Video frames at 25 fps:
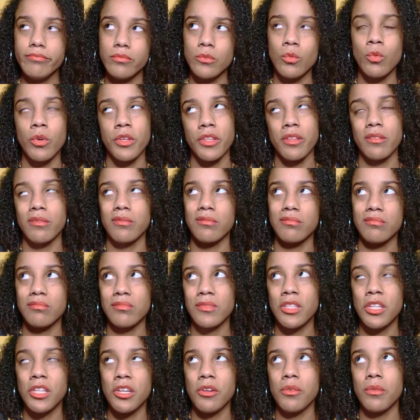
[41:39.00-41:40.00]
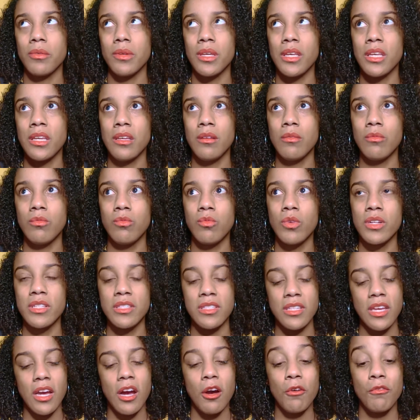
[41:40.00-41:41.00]
well, you know, he would
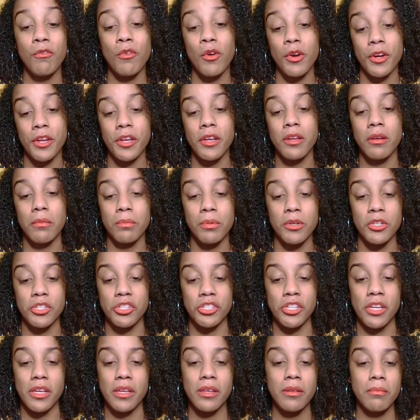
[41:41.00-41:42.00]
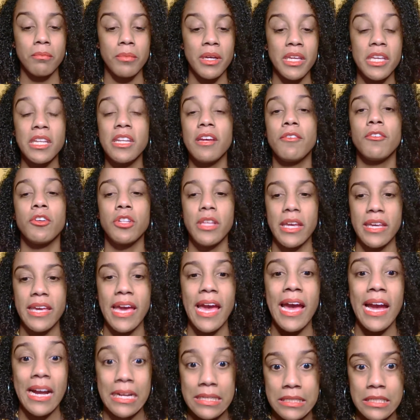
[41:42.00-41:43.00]
see how far he could push it. But he never, like,
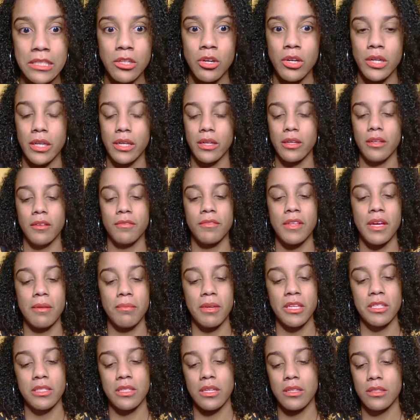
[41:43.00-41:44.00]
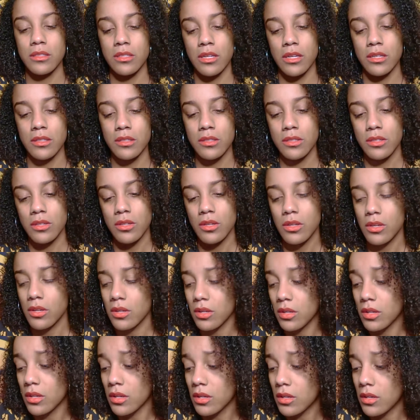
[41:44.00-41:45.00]
acted on it, if that makes sense, guys.
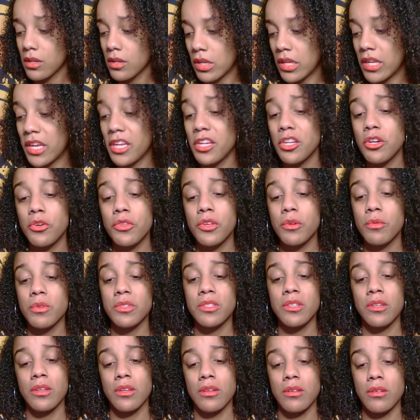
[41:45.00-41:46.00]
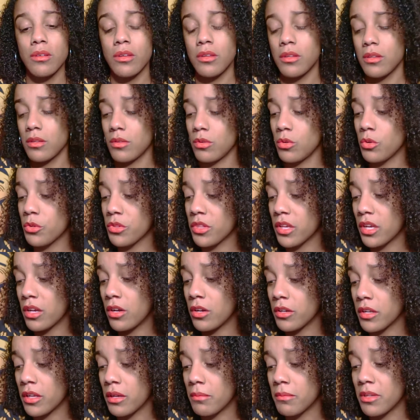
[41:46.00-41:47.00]
And I know there was a, a whole thing
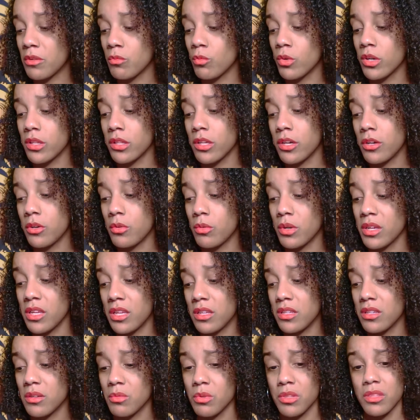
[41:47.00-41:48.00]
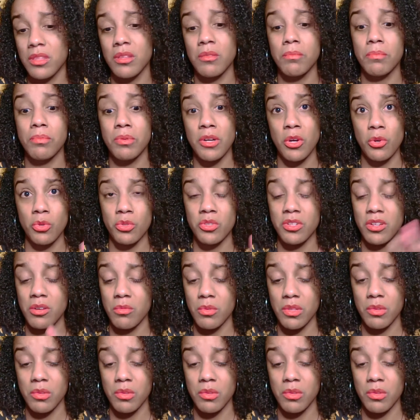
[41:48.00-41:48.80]
on him and Willow, what he did with the poster